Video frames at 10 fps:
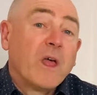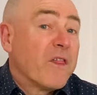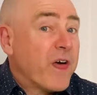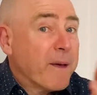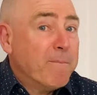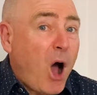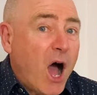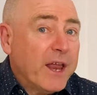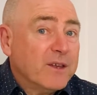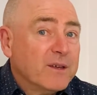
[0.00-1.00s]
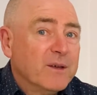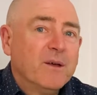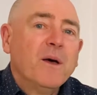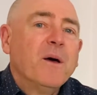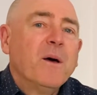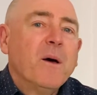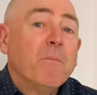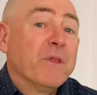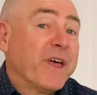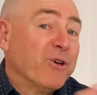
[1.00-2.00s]
They might,
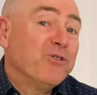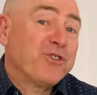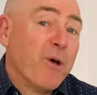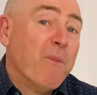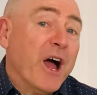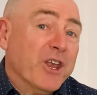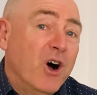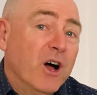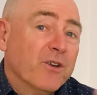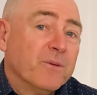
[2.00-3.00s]
but they also might not.